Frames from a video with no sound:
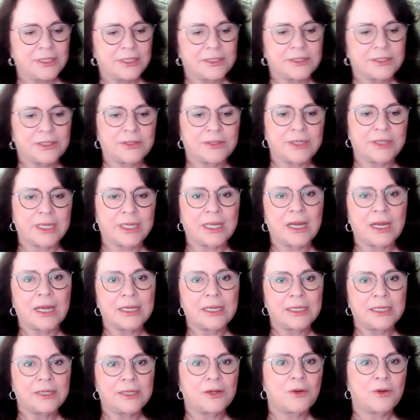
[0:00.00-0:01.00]
So they
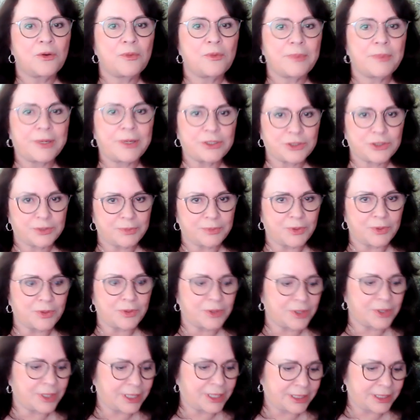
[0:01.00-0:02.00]
got in a whole bunch
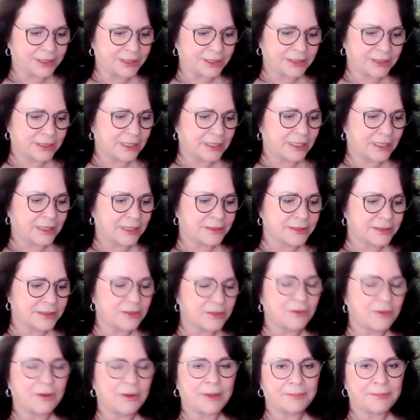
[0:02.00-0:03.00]
more. And uh,
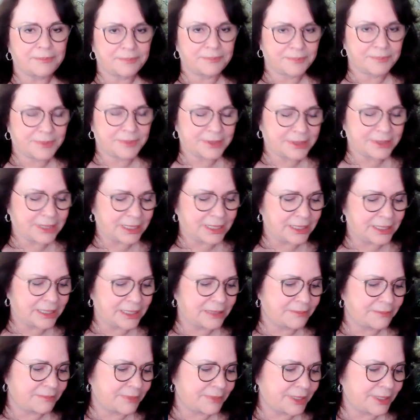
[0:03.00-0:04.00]
so I'm
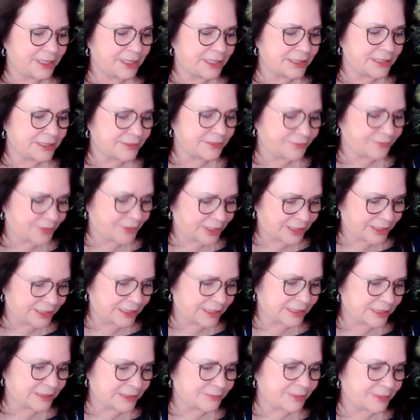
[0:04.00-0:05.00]
sending monies,
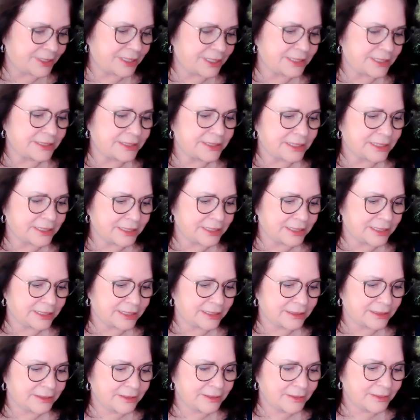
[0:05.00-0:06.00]
dividing this money,
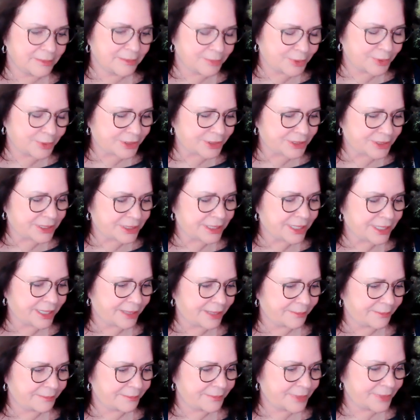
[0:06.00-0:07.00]
sending part to
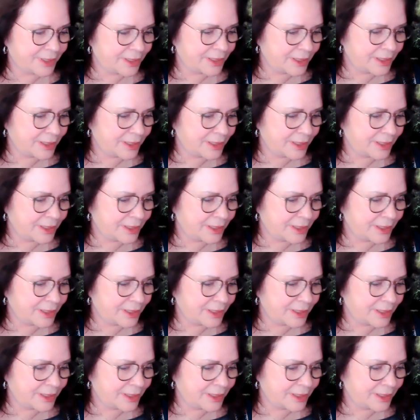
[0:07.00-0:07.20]
them.